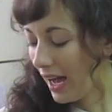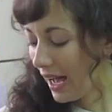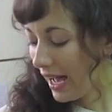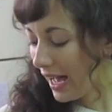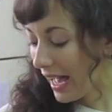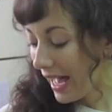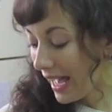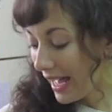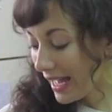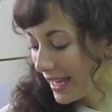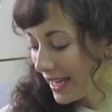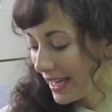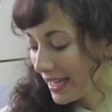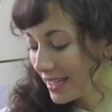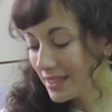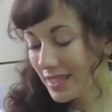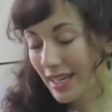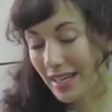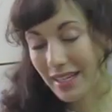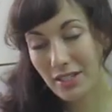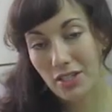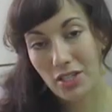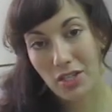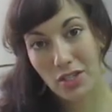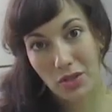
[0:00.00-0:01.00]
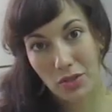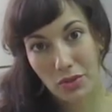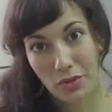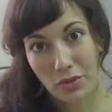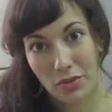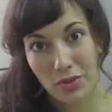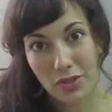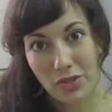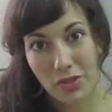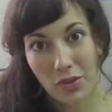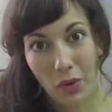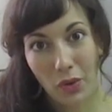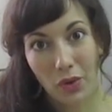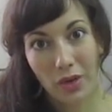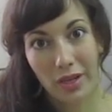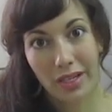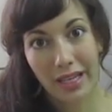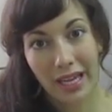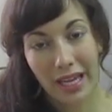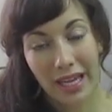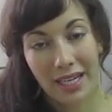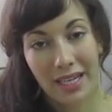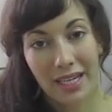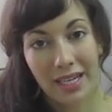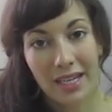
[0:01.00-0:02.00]
I like to use
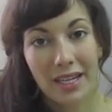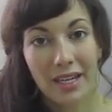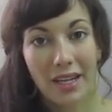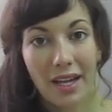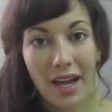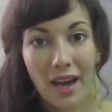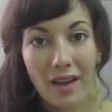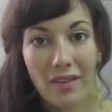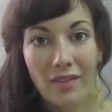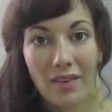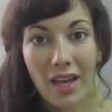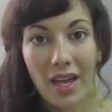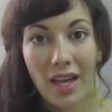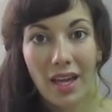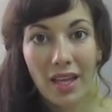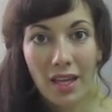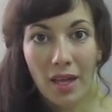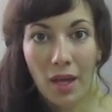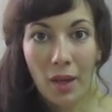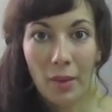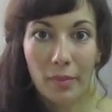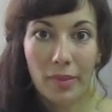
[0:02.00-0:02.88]
organic agave,